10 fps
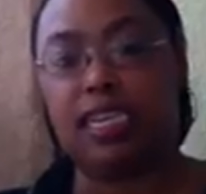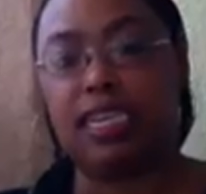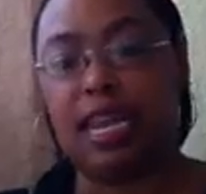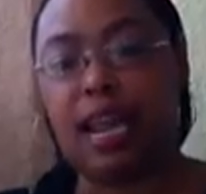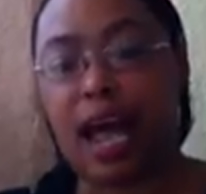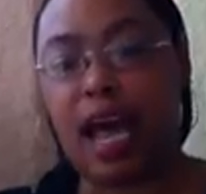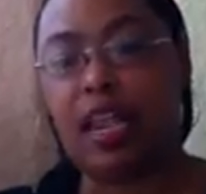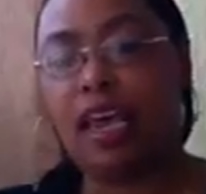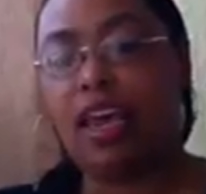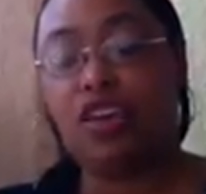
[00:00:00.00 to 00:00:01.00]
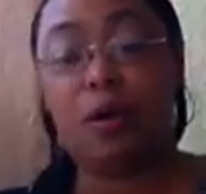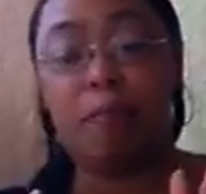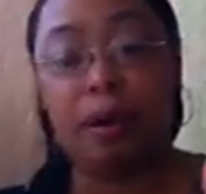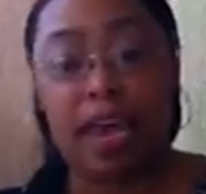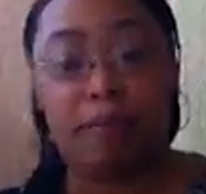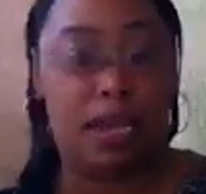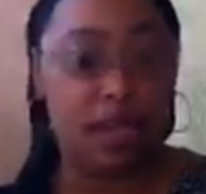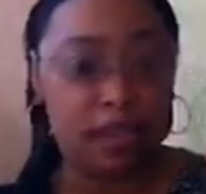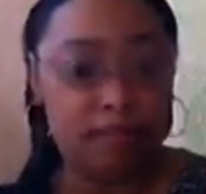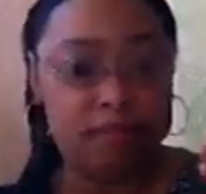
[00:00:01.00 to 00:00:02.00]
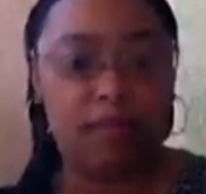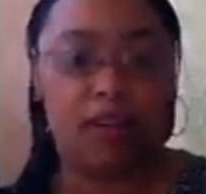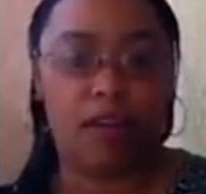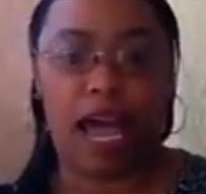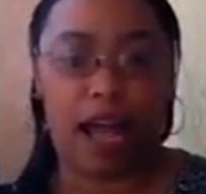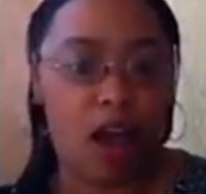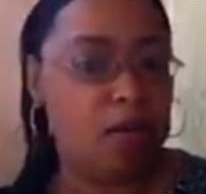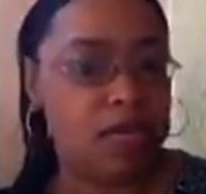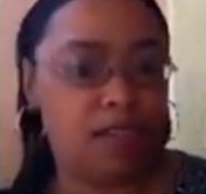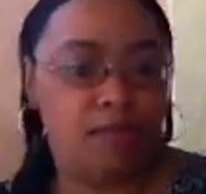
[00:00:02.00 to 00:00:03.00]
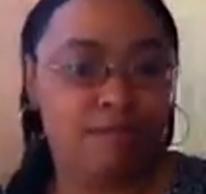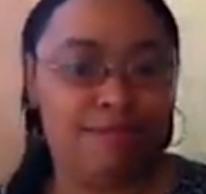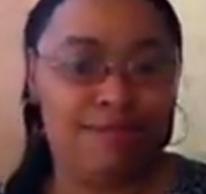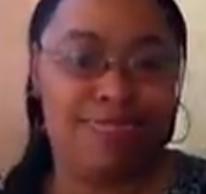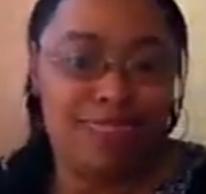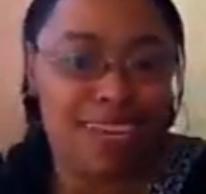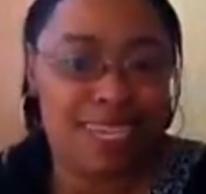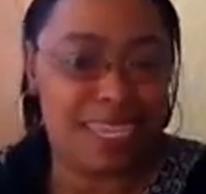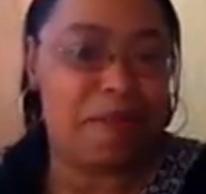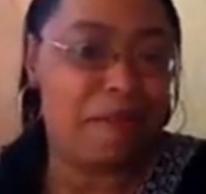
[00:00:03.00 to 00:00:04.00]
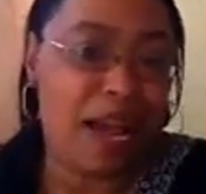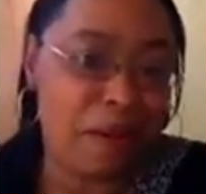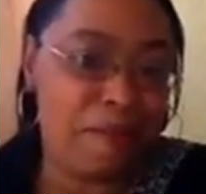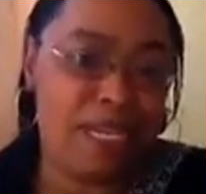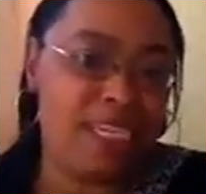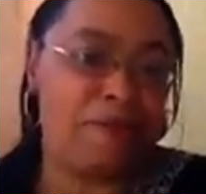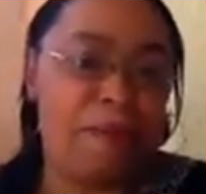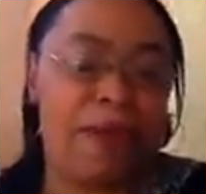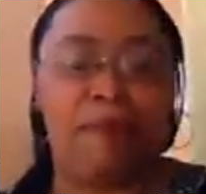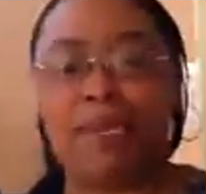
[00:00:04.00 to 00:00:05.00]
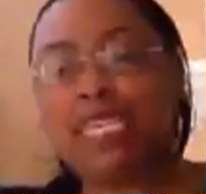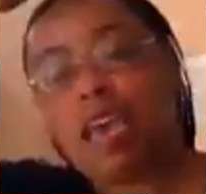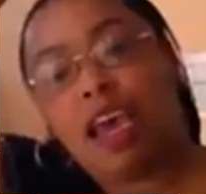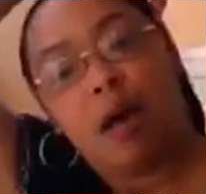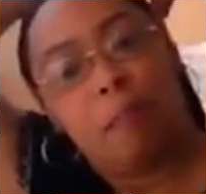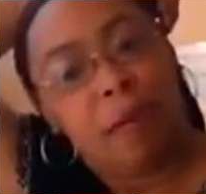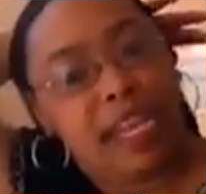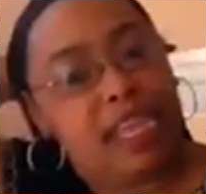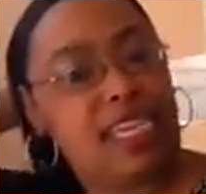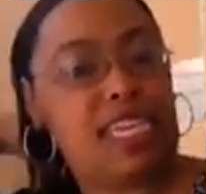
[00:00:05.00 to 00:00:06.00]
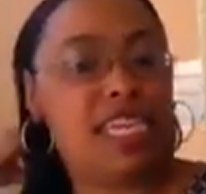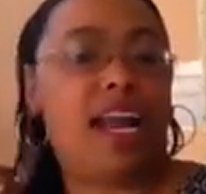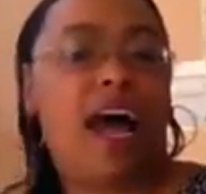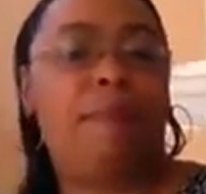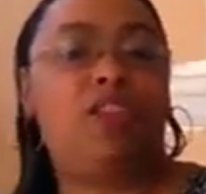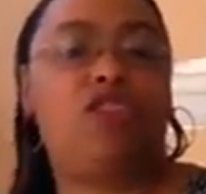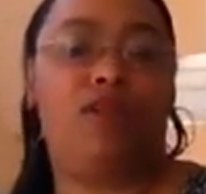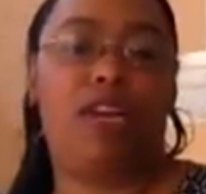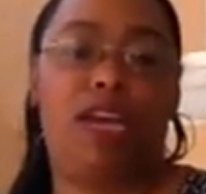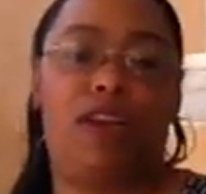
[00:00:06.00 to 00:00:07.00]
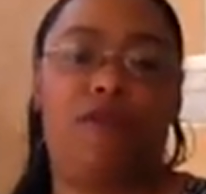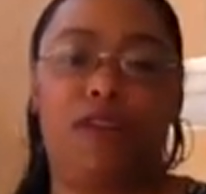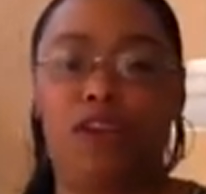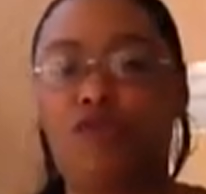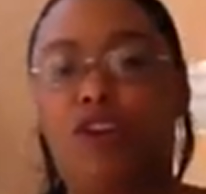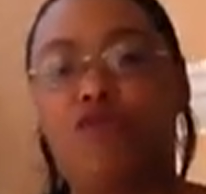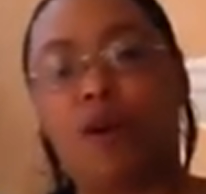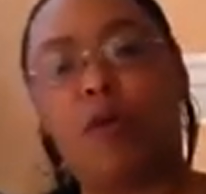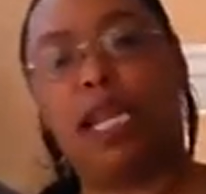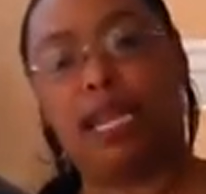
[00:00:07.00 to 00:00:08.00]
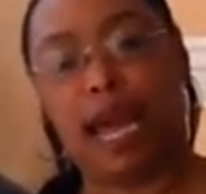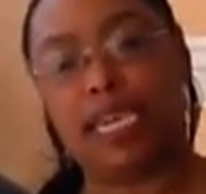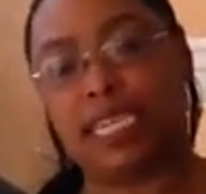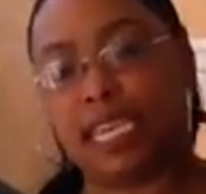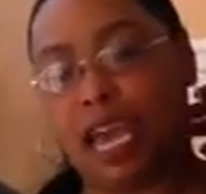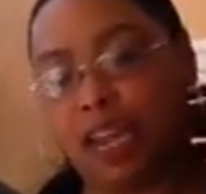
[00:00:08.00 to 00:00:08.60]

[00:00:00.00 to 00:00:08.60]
It's not your baby, you know, like I always consider my companies my babies, but this is an opportunity for you to grow a legacy.